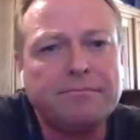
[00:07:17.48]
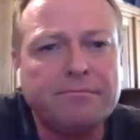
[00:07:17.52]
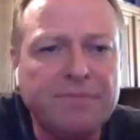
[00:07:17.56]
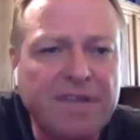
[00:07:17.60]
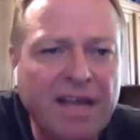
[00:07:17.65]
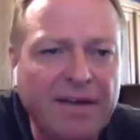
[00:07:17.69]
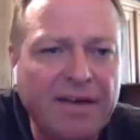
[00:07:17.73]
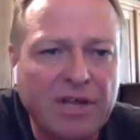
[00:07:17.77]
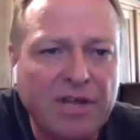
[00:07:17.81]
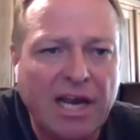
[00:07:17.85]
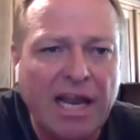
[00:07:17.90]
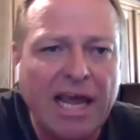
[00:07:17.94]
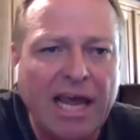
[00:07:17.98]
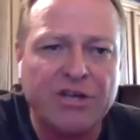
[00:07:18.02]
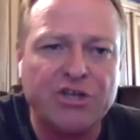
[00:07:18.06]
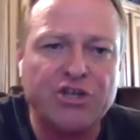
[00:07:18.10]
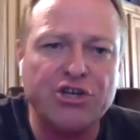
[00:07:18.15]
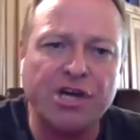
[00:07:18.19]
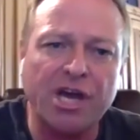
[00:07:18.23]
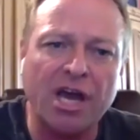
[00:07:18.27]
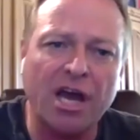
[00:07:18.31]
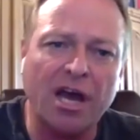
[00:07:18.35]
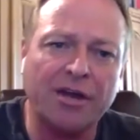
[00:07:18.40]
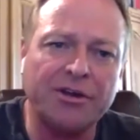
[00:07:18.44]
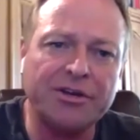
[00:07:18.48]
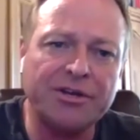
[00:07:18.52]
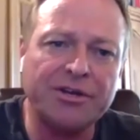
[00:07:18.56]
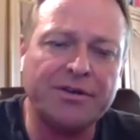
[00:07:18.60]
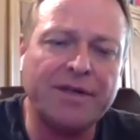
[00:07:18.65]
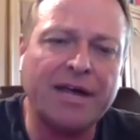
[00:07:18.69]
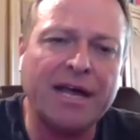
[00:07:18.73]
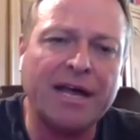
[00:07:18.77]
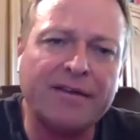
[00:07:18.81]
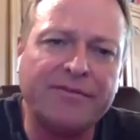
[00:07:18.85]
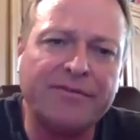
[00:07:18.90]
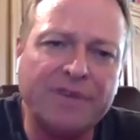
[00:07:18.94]
Nevertheless, you can't do
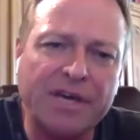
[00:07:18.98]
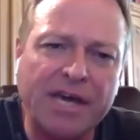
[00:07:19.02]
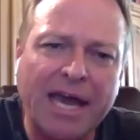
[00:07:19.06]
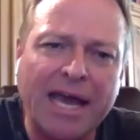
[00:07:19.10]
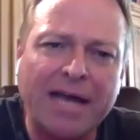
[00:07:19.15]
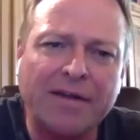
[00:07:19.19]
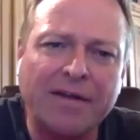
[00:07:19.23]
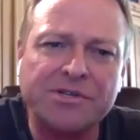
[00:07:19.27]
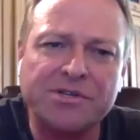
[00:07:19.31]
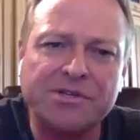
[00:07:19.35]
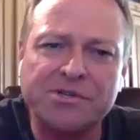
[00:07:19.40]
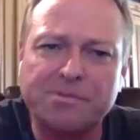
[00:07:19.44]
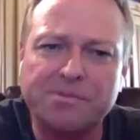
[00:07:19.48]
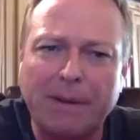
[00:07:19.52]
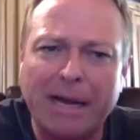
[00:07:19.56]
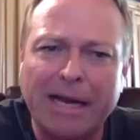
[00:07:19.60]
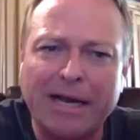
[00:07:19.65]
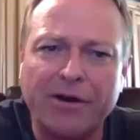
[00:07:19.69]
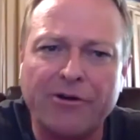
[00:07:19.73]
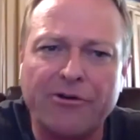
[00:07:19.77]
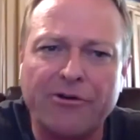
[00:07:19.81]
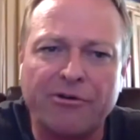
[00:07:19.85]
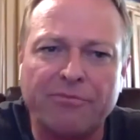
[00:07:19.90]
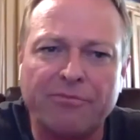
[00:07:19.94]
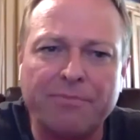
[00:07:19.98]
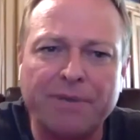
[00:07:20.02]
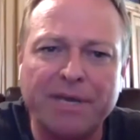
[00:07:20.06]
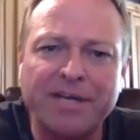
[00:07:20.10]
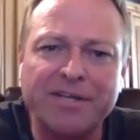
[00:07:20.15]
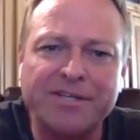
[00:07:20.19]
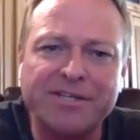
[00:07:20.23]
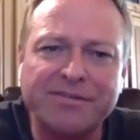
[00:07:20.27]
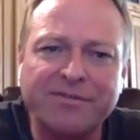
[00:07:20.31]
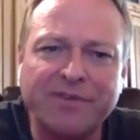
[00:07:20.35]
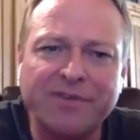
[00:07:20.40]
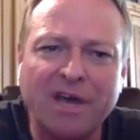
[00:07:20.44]
that if your council's bankrupt
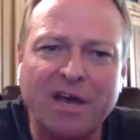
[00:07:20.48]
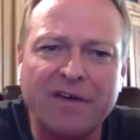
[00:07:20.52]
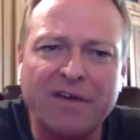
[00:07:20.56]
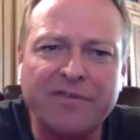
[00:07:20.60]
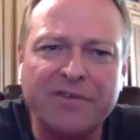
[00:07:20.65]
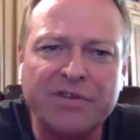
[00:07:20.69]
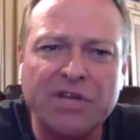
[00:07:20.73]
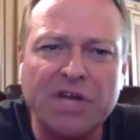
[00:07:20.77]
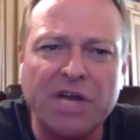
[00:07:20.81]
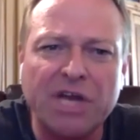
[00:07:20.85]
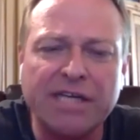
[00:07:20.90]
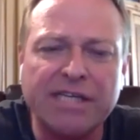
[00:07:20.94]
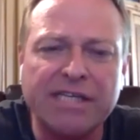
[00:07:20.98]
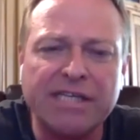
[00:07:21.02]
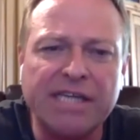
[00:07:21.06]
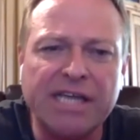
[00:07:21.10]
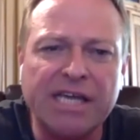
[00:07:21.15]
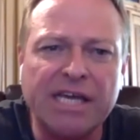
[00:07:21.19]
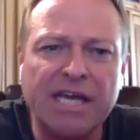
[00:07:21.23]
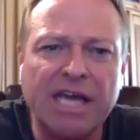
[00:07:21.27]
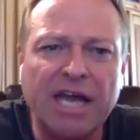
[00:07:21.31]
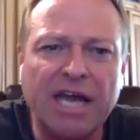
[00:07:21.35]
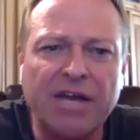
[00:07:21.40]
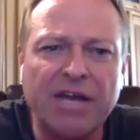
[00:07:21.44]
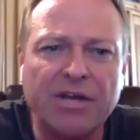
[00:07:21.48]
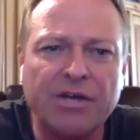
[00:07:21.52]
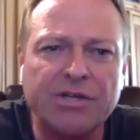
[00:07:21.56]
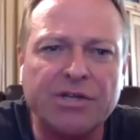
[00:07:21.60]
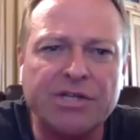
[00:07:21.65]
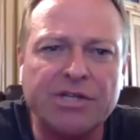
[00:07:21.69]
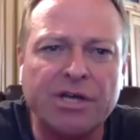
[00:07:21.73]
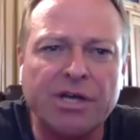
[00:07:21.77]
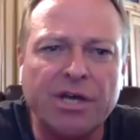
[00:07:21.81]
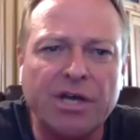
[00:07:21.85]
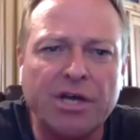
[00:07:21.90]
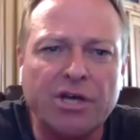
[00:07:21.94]
because of COVID-19, can you?
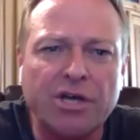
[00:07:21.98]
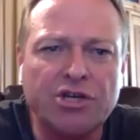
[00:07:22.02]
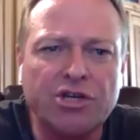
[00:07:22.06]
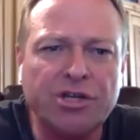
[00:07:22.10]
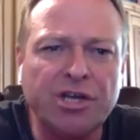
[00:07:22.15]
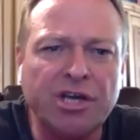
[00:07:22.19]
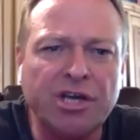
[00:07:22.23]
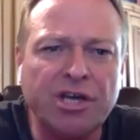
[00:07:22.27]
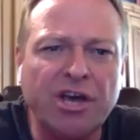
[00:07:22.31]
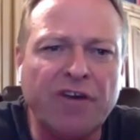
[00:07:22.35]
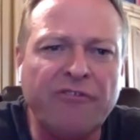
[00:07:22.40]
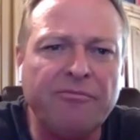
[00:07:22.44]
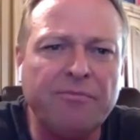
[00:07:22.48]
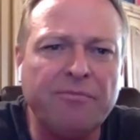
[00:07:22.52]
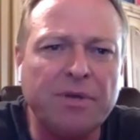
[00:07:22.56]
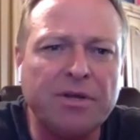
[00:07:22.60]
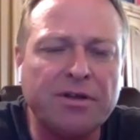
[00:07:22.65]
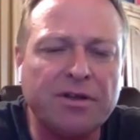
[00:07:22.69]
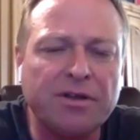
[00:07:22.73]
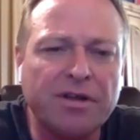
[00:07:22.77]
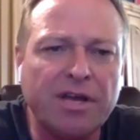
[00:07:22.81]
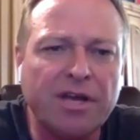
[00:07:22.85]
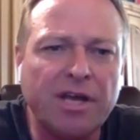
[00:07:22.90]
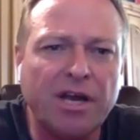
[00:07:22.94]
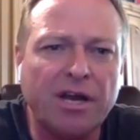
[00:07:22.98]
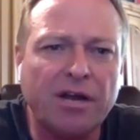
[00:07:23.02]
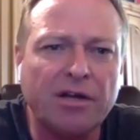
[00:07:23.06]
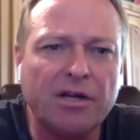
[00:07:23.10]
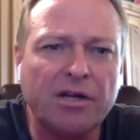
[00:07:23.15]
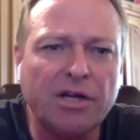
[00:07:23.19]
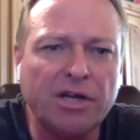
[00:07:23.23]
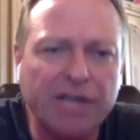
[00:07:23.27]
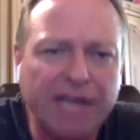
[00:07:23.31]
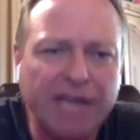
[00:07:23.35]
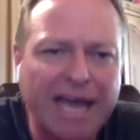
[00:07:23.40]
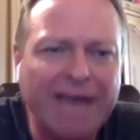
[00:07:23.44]
So should the government,
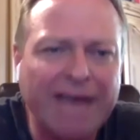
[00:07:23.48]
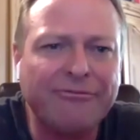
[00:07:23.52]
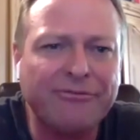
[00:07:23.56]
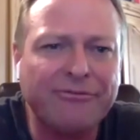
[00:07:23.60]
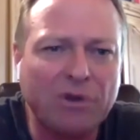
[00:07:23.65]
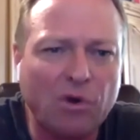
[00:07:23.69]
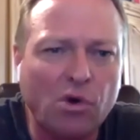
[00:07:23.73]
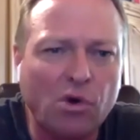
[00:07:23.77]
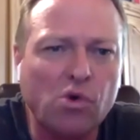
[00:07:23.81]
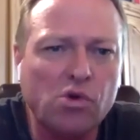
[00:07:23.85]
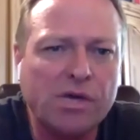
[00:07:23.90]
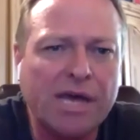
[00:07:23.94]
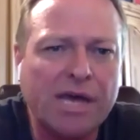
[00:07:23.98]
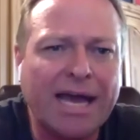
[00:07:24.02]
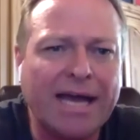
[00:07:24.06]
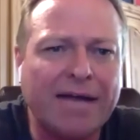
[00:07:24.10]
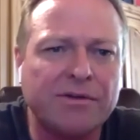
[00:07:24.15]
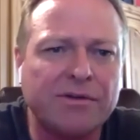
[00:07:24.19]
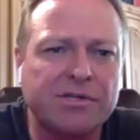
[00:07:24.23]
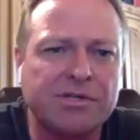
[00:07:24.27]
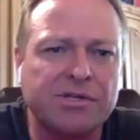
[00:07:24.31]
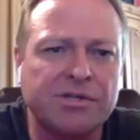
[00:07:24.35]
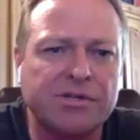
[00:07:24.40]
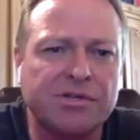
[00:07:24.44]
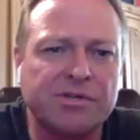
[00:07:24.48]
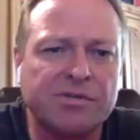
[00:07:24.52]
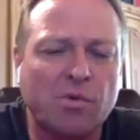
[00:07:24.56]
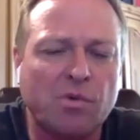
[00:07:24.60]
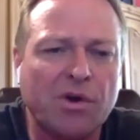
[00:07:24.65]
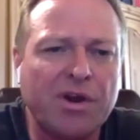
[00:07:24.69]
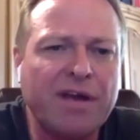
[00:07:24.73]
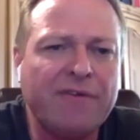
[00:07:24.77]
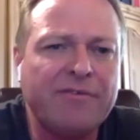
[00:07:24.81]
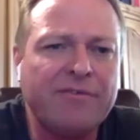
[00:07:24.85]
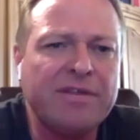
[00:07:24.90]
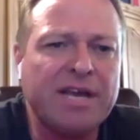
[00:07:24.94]
look after all councils,
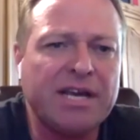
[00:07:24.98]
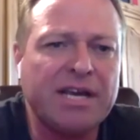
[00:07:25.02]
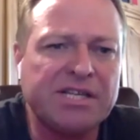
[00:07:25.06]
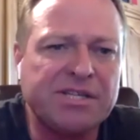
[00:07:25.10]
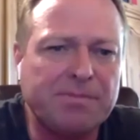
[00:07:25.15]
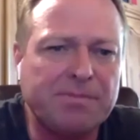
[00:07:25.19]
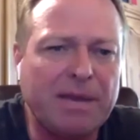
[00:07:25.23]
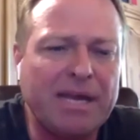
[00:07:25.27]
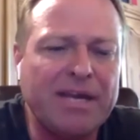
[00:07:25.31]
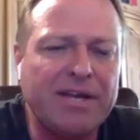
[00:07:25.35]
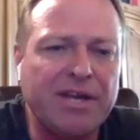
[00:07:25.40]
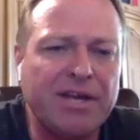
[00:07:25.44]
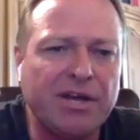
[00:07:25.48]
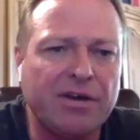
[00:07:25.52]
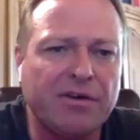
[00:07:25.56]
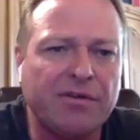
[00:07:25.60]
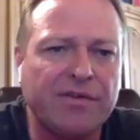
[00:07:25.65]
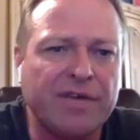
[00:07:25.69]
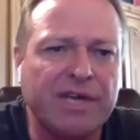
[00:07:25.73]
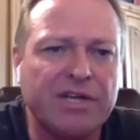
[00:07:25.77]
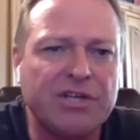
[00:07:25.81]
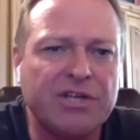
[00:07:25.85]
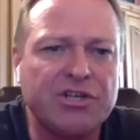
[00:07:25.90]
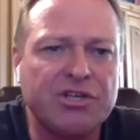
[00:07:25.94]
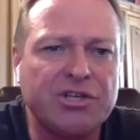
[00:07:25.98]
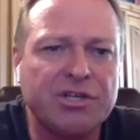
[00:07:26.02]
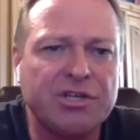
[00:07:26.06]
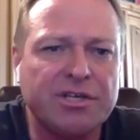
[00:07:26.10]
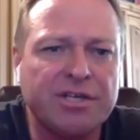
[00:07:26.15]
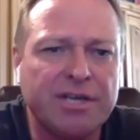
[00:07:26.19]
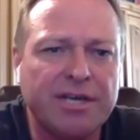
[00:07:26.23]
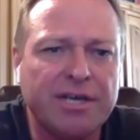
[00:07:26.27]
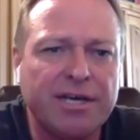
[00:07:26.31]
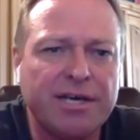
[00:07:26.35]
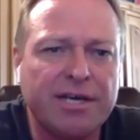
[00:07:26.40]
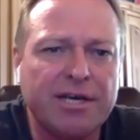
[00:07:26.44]
whatever they're spending on this?
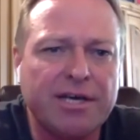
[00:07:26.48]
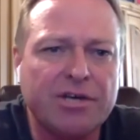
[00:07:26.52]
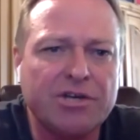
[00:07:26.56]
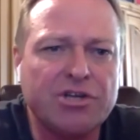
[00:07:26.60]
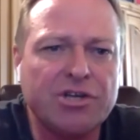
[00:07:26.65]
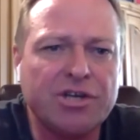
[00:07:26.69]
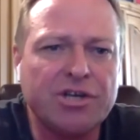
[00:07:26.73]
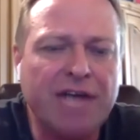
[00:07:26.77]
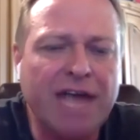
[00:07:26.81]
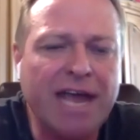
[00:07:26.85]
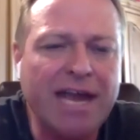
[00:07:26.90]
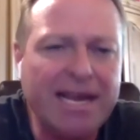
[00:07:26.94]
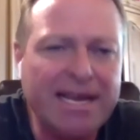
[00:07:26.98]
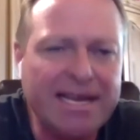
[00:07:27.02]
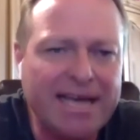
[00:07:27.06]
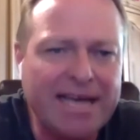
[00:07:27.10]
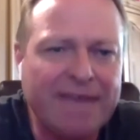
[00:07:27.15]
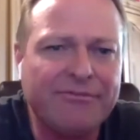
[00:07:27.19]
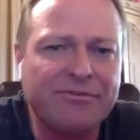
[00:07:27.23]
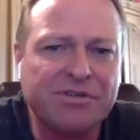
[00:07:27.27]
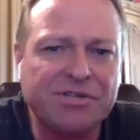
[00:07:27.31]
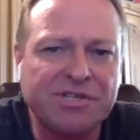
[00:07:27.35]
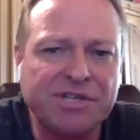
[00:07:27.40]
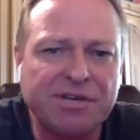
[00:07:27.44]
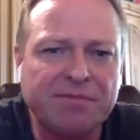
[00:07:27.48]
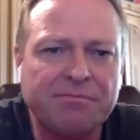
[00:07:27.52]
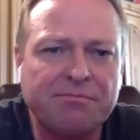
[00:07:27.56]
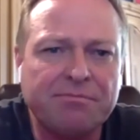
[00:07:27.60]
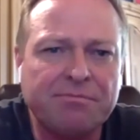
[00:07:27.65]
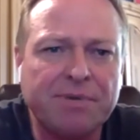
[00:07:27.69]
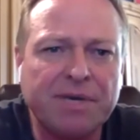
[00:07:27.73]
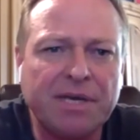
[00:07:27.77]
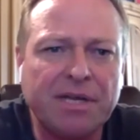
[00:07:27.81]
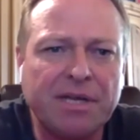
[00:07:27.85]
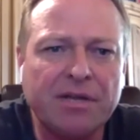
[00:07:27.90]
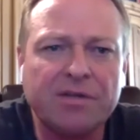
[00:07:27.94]
Should any deficit
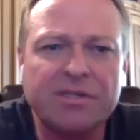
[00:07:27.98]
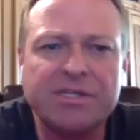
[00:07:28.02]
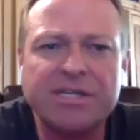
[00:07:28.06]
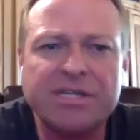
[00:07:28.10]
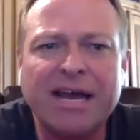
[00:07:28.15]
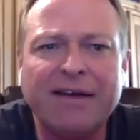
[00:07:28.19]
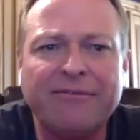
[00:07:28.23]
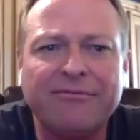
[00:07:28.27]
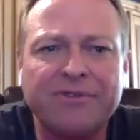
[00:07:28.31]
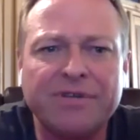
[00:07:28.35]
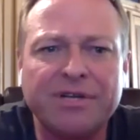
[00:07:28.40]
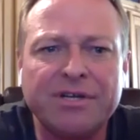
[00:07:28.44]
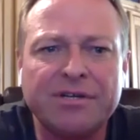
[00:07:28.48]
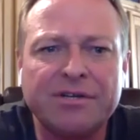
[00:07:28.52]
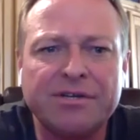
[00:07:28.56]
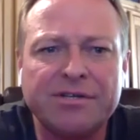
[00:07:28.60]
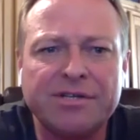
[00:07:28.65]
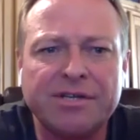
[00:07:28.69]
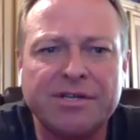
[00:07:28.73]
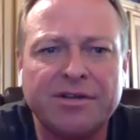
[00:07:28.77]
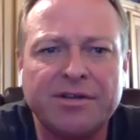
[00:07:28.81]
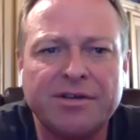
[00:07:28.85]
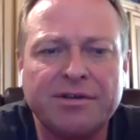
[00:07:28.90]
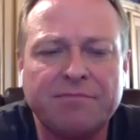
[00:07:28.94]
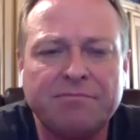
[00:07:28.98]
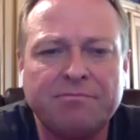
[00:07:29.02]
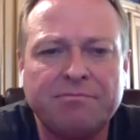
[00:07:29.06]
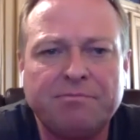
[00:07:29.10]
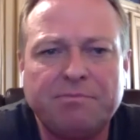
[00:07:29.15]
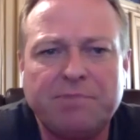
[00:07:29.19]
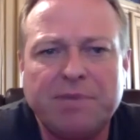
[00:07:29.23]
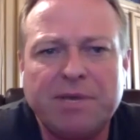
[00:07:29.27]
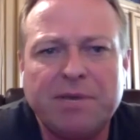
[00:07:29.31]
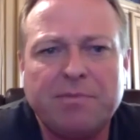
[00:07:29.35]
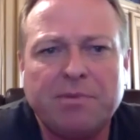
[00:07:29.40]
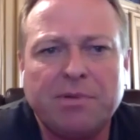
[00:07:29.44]
be looked after so that
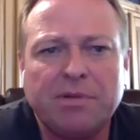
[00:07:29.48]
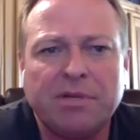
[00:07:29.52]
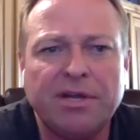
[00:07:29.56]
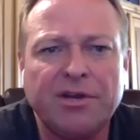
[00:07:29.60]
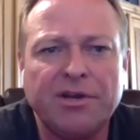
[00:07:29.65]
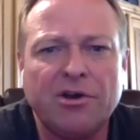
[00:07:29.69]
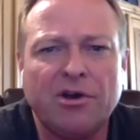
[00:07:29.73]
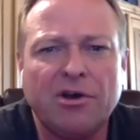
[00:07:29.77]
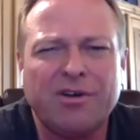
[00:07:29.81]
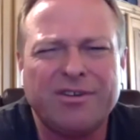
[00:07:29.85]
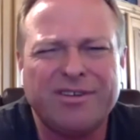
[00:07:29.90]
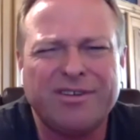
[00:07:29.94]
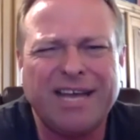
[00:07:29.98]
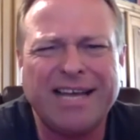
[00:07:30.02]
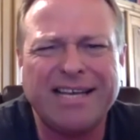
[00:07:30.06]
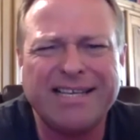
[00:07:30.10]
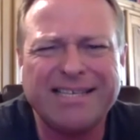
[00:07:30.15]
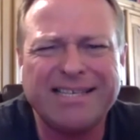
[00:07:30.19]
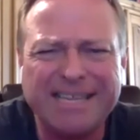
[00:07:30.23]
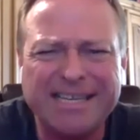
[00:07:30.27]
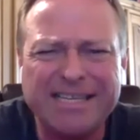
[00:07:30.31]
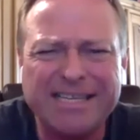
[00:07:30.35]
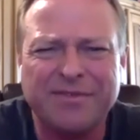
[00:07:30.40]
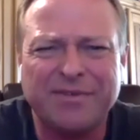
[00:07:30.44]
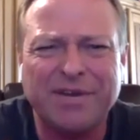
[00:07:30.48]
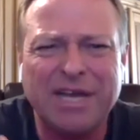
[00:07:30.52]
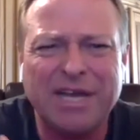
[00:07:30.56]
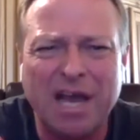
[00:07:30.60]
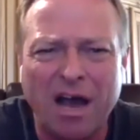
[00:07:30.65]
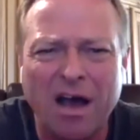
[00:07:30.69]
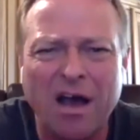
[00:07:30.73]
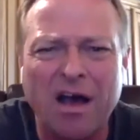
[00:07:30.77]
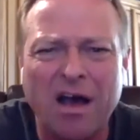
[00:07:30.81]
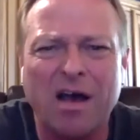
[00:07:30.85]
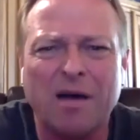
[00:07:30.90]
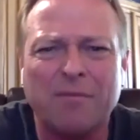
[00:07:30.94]
people are not excessively
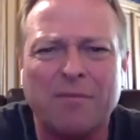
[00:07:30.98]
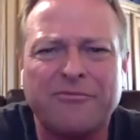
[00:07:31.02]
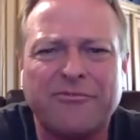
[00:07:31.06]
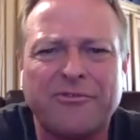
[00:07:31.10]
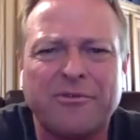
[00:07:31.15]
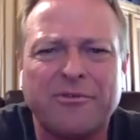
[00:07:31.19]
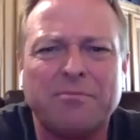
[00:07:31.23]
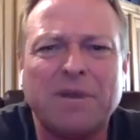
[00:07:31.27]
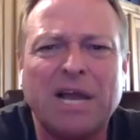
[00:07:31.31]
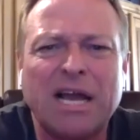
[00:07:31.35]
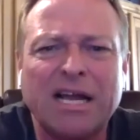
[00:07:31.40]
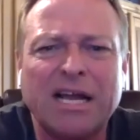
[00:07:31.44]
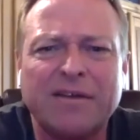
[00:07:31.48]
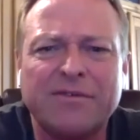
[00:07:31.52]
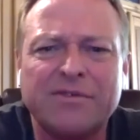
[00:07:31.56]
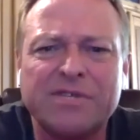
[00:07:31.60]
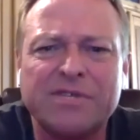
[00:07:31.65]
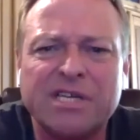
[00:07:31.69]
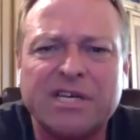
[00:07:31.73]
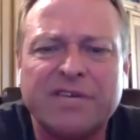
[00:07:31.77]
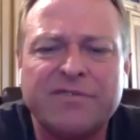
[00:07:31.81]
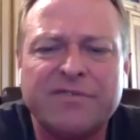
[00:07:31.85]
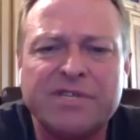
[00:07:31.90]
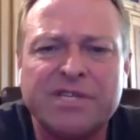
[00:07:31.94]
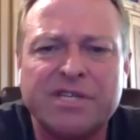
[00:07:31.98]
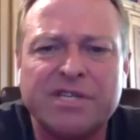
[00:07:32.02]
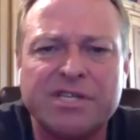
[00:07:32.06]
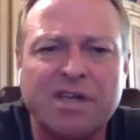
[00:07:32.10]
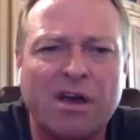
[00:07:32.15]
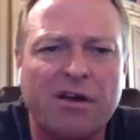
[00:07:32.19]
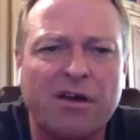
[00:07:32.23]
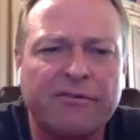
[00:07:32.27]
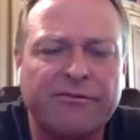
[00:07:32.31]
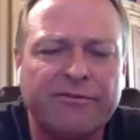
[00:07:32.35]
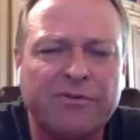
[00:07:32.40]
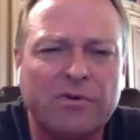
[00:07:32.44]
harmed from lack of services
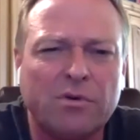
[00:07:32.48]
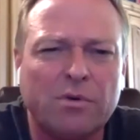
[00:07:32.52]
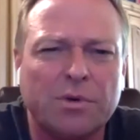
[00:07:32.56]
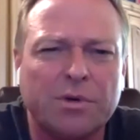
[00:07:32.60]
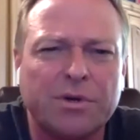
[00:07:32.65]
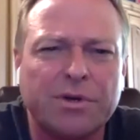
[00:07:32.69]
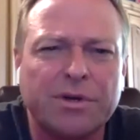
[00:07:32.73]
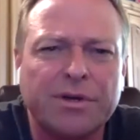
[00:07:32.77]
going forward?